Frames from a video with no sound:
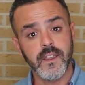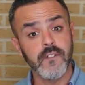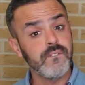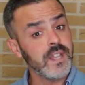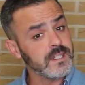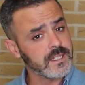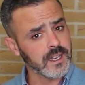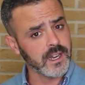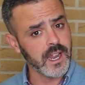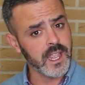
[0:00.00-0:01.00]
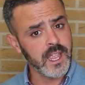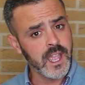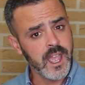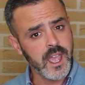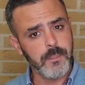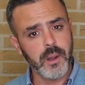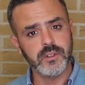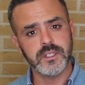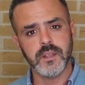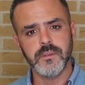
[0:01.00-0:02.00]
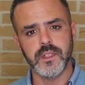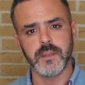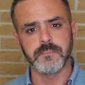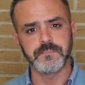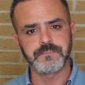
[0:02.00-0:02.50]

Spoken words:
convincingly about something.